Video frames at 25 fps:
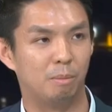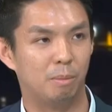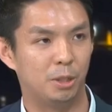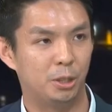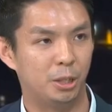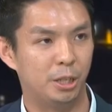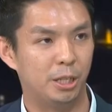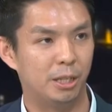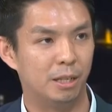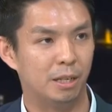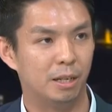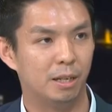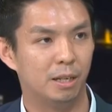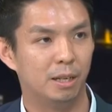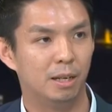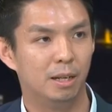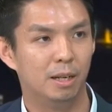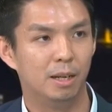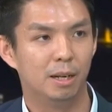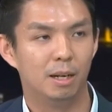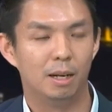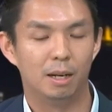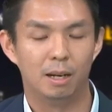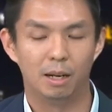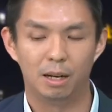to a machine.
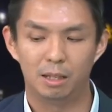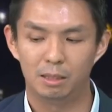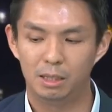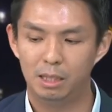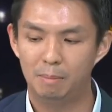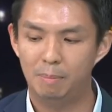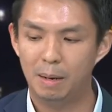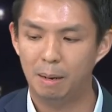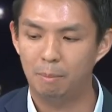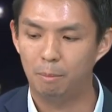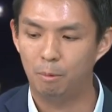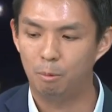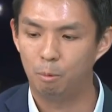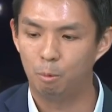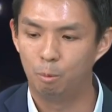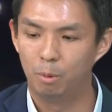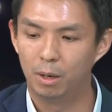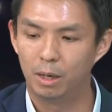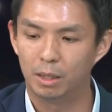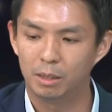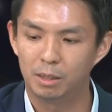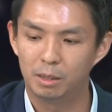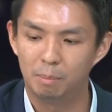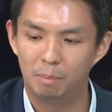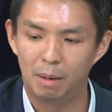CPAP
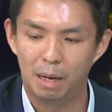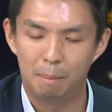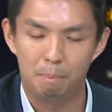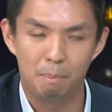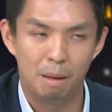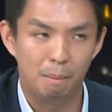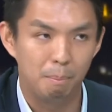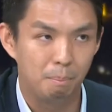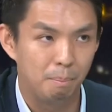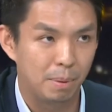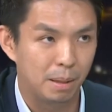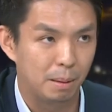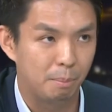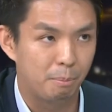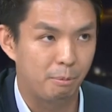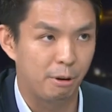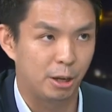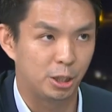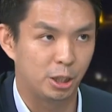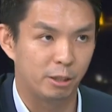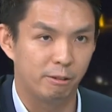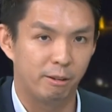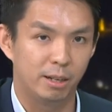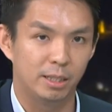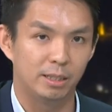works by pumping
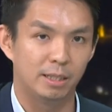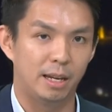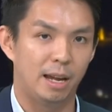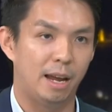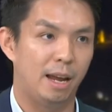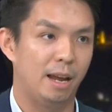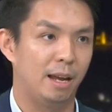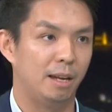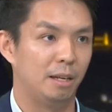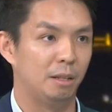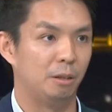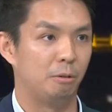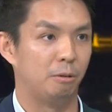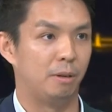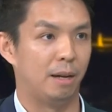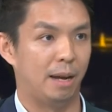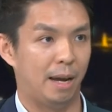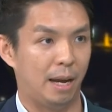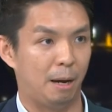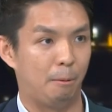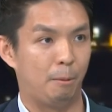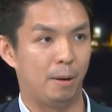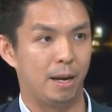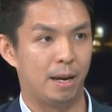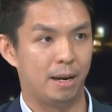pressurized air into the
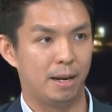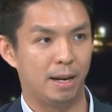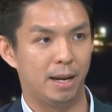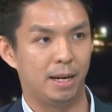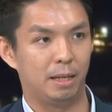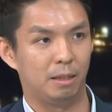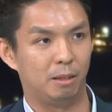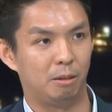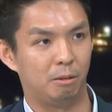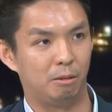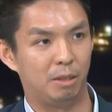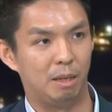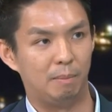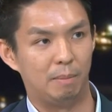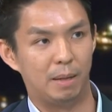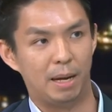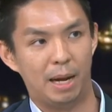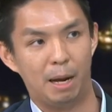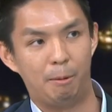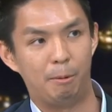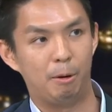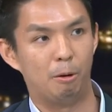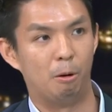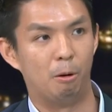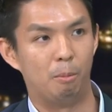airway at night to keep the
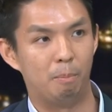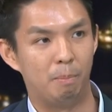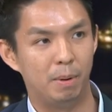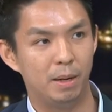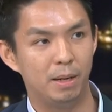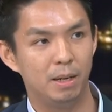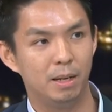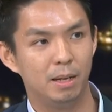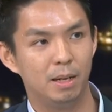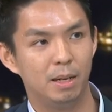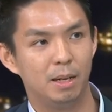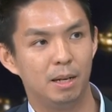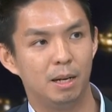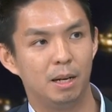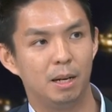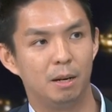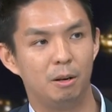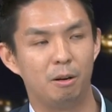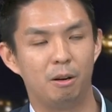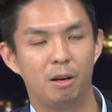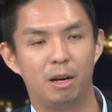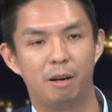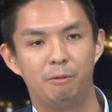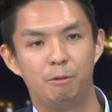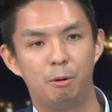airway open.
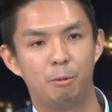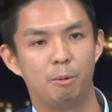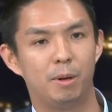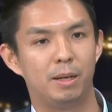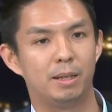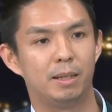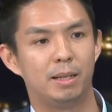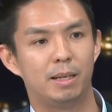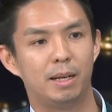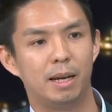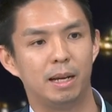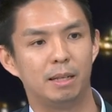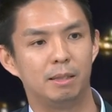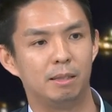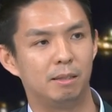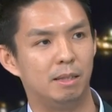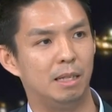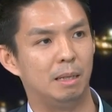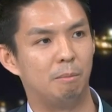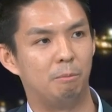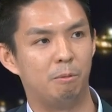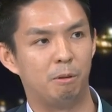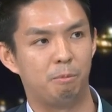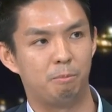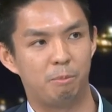Not everyone can
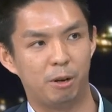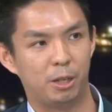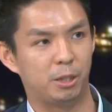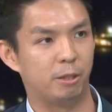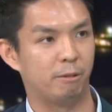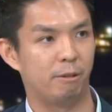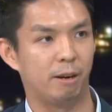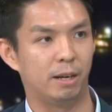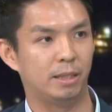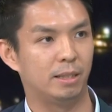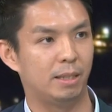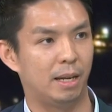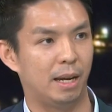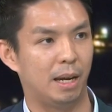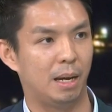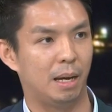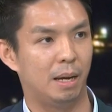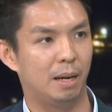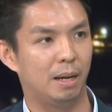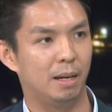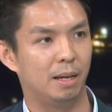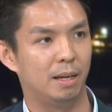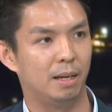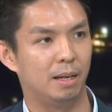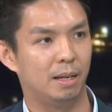sleep with pressurized
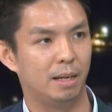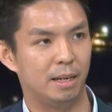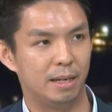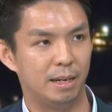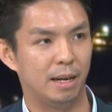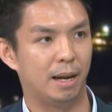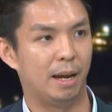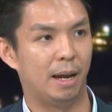air in